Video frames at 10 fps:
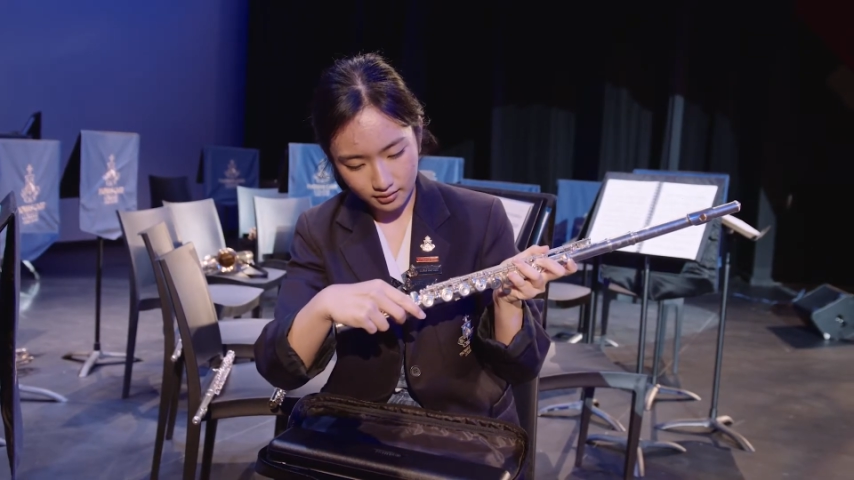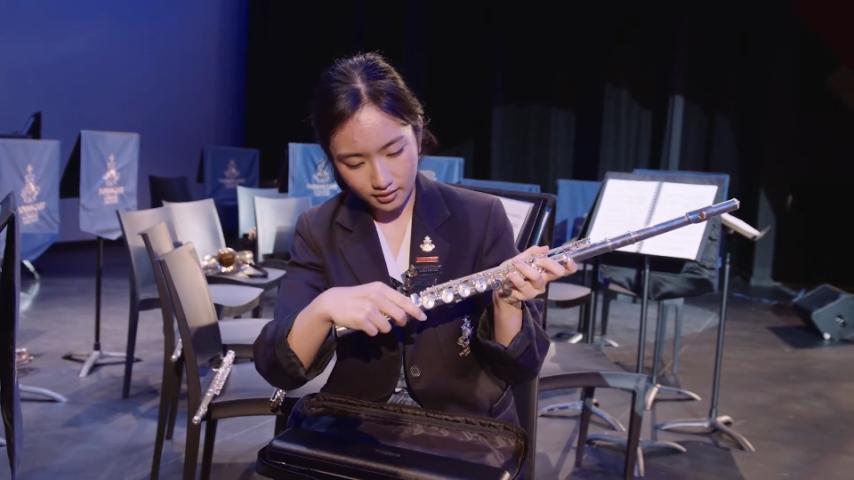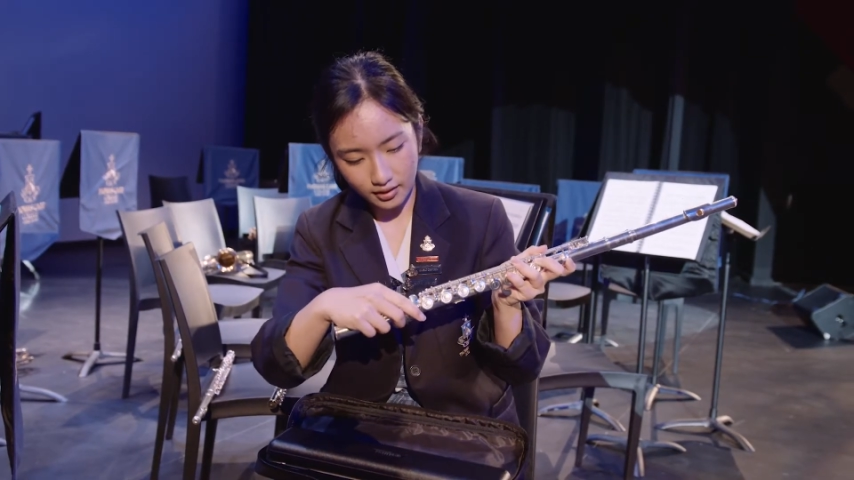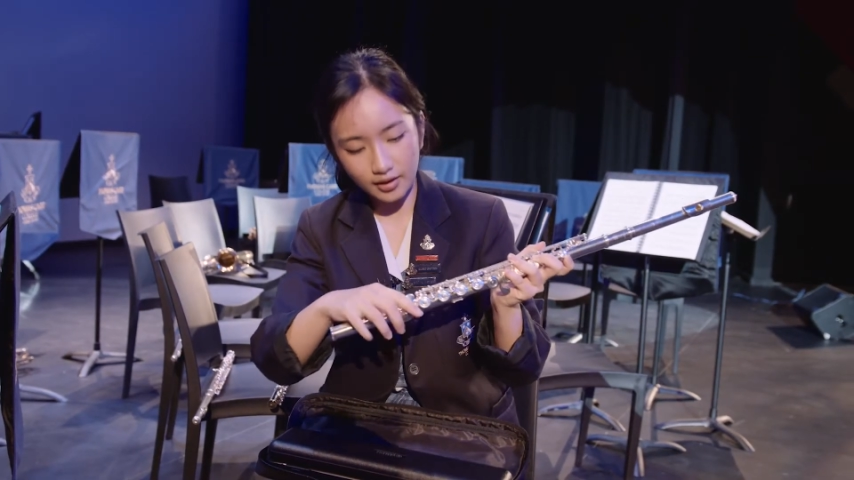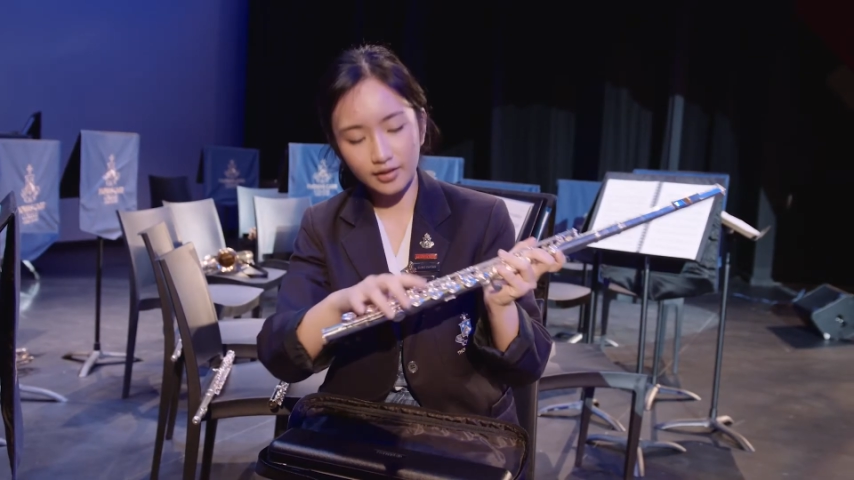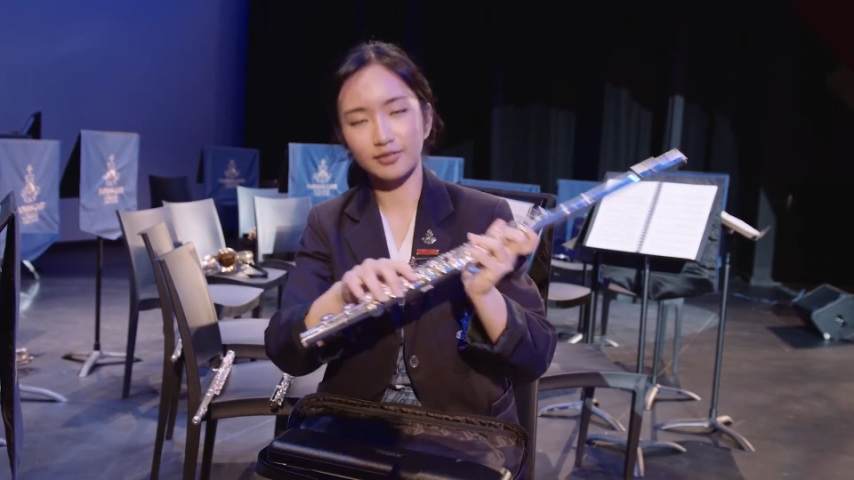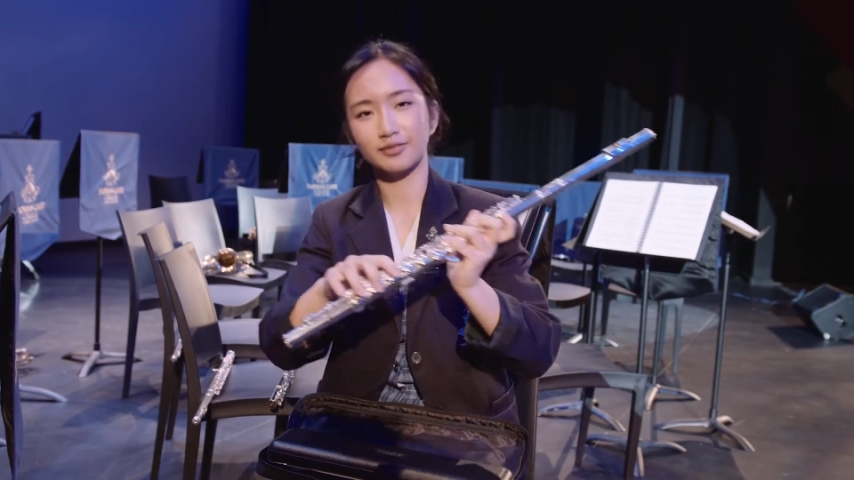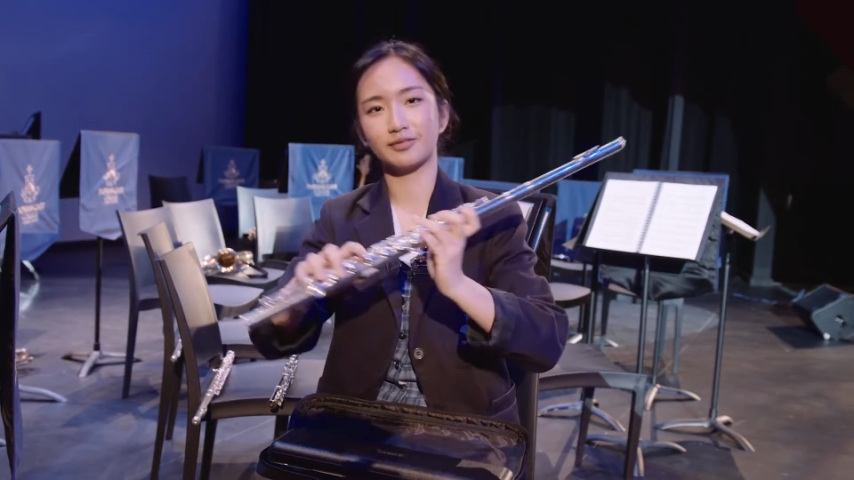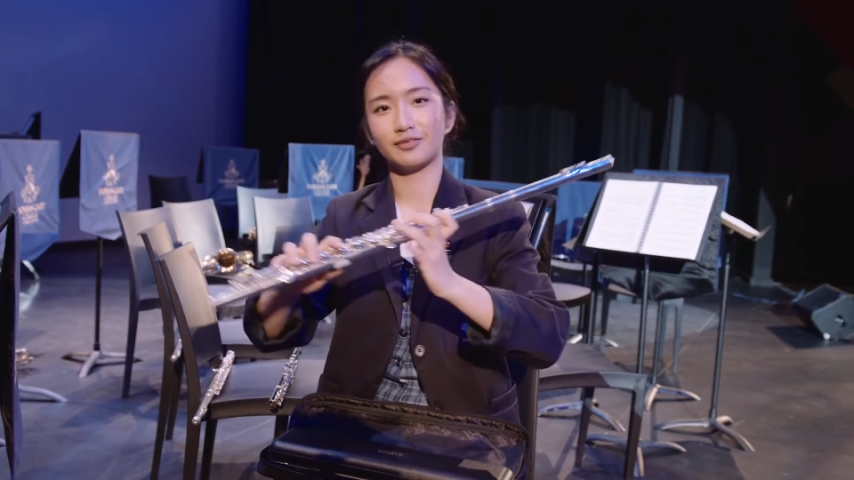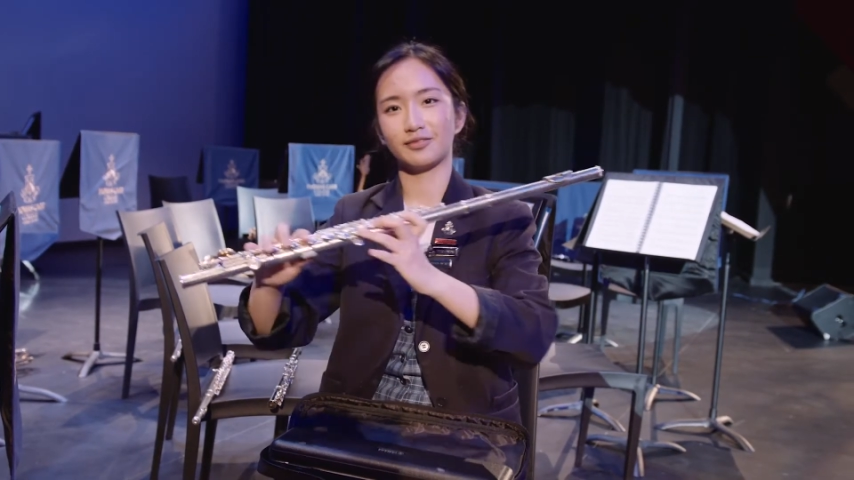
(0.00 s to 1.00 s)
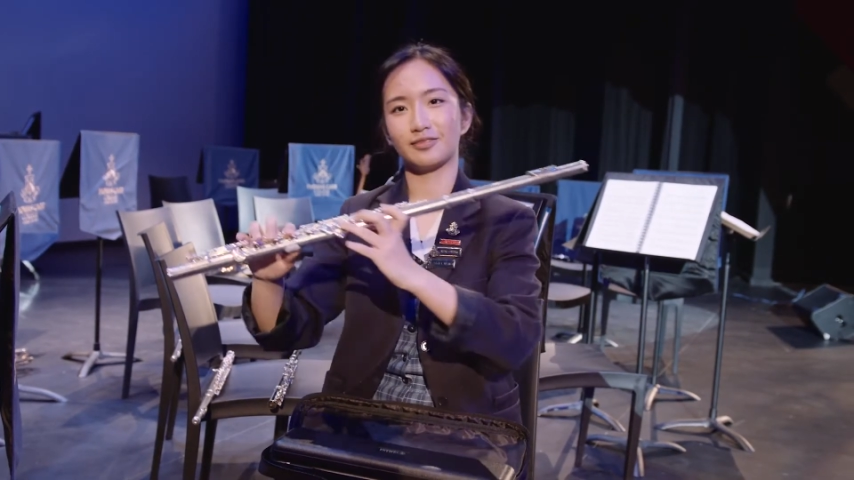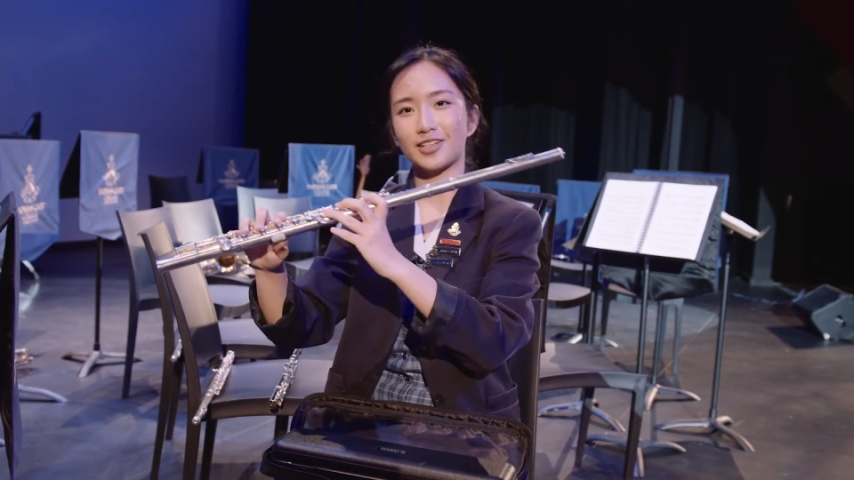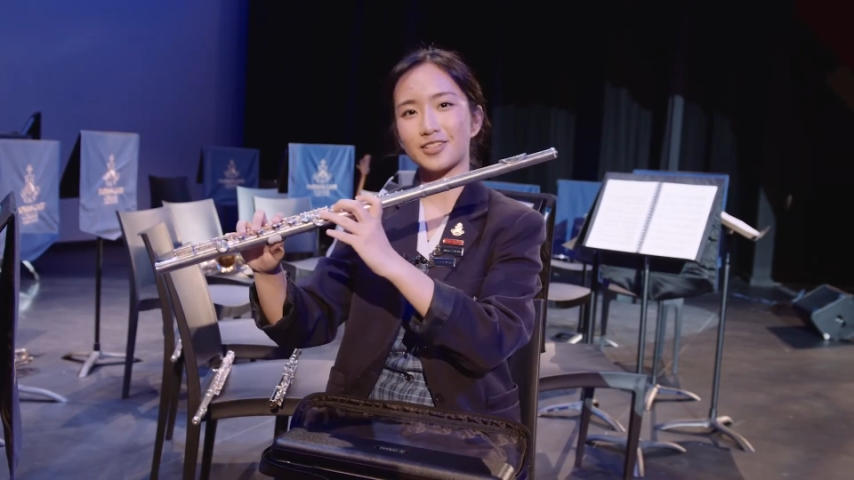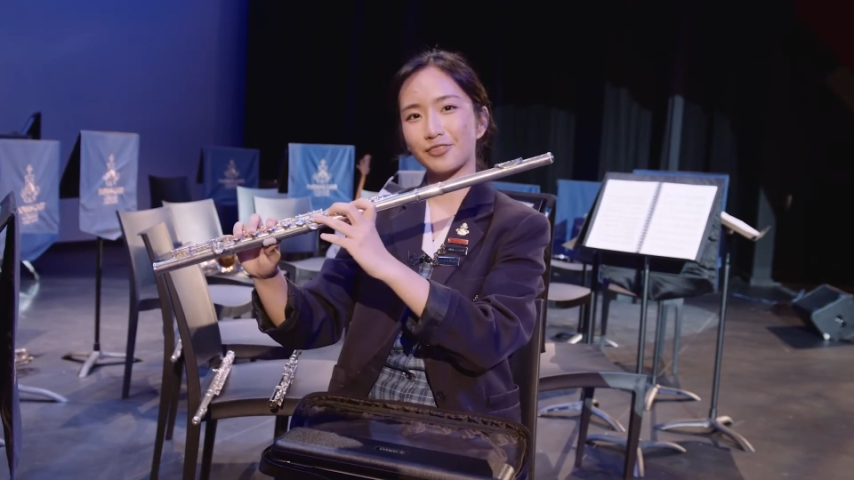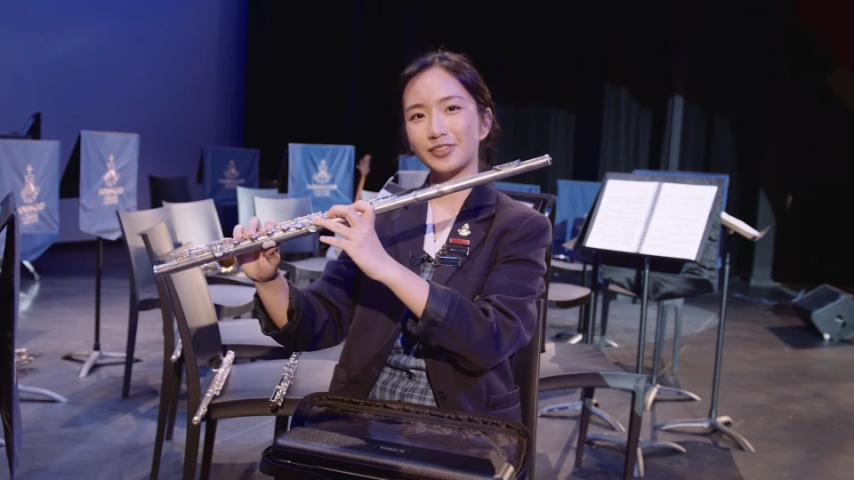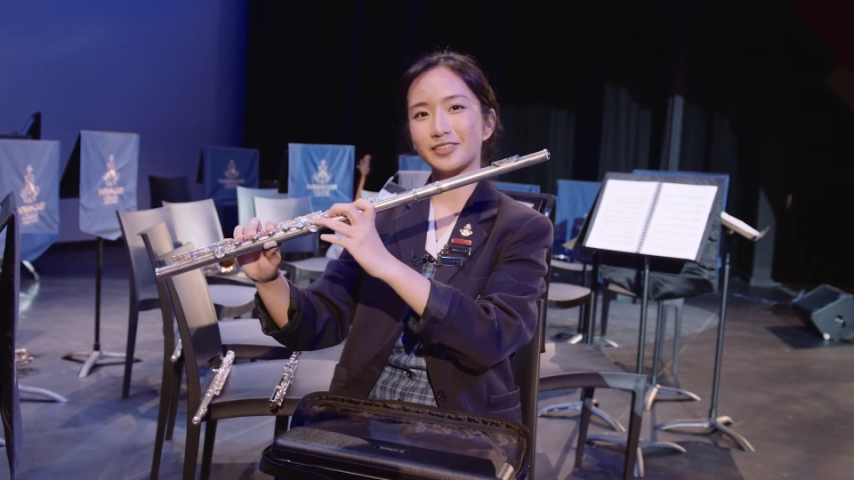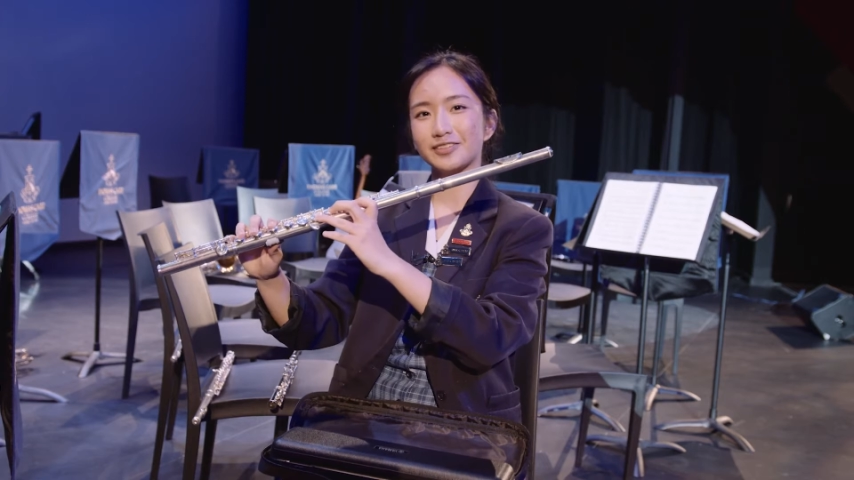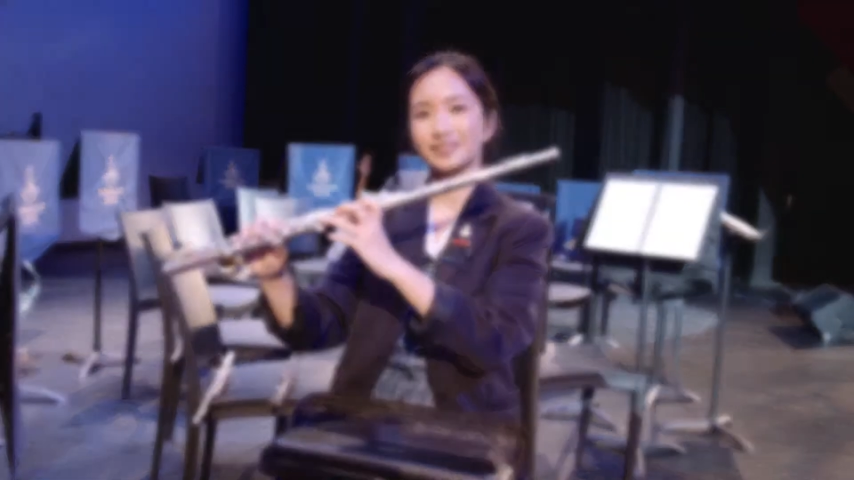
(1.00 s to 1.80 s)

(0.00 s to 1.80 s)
ta-da! That's our flute.